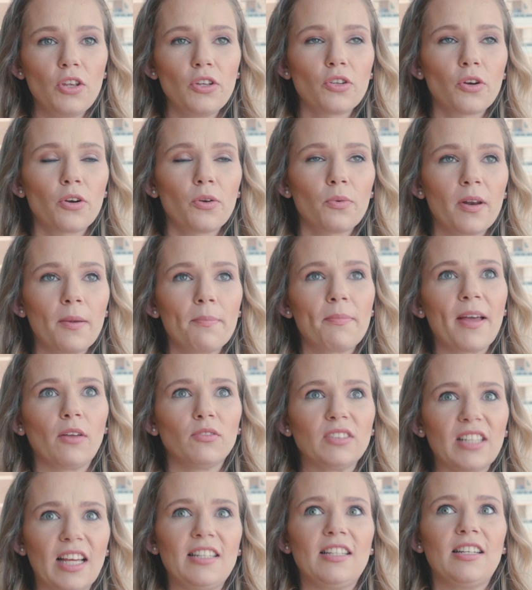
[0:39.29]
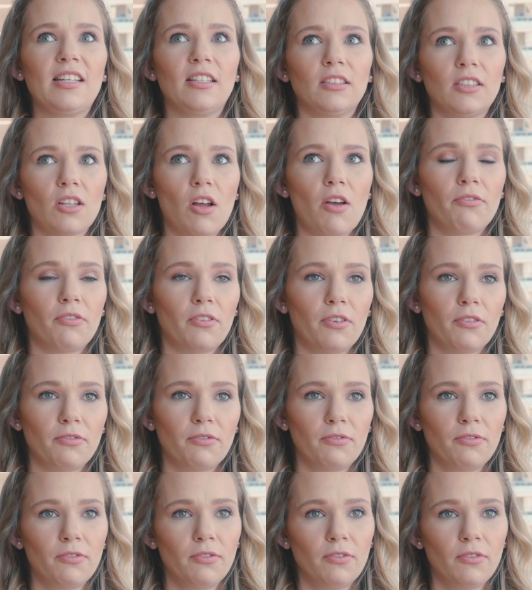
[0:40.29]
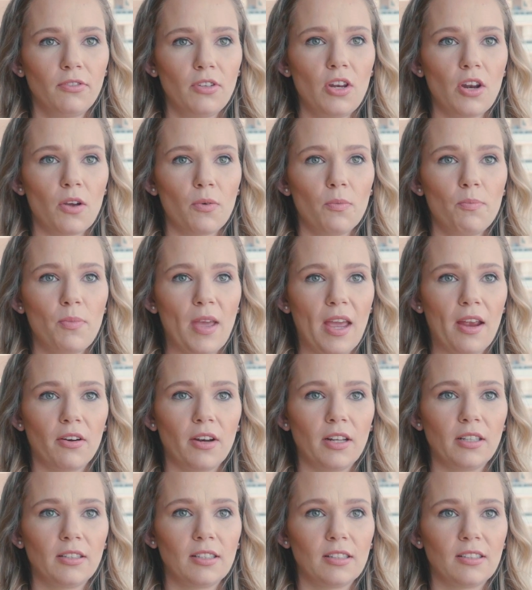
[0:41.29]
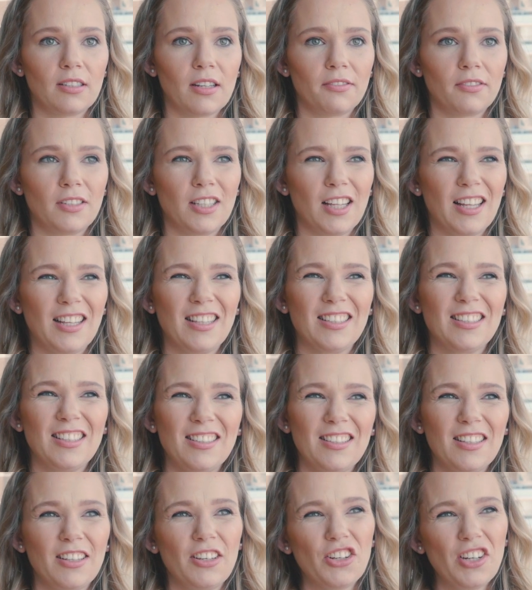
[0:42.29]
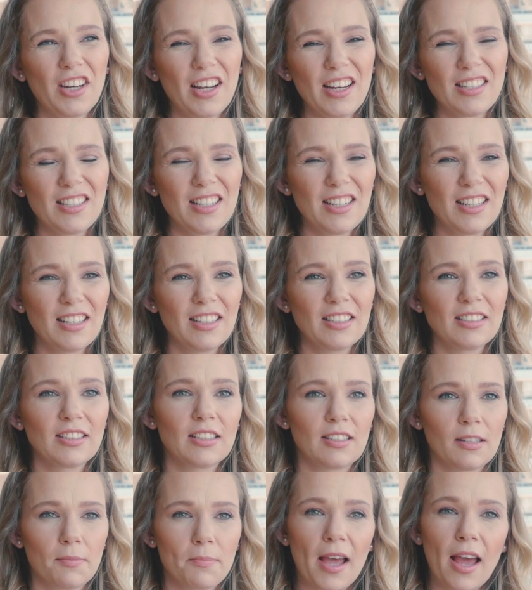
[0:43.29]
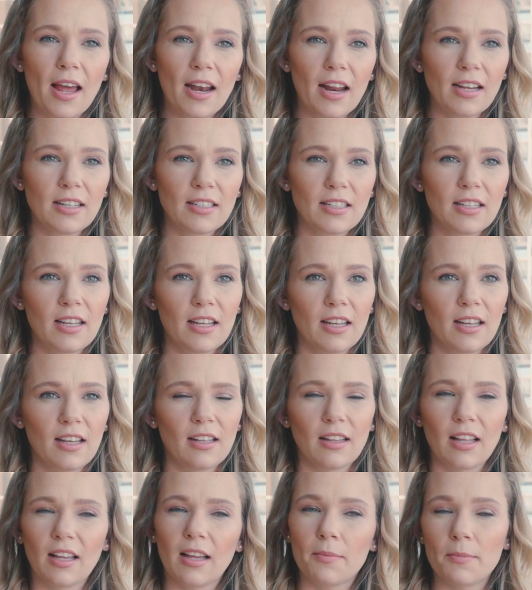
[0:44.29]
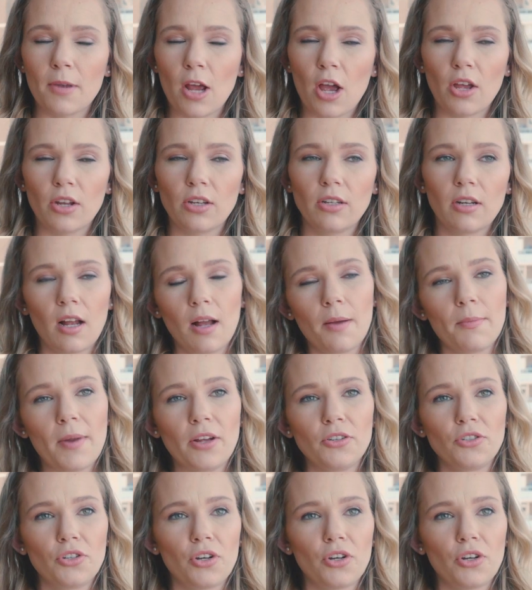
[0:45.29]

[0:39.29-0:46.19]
You sort of want to bounce ideas off of you know parents and stuff and like is this a good idea is this a bad idea like i'm not i'm not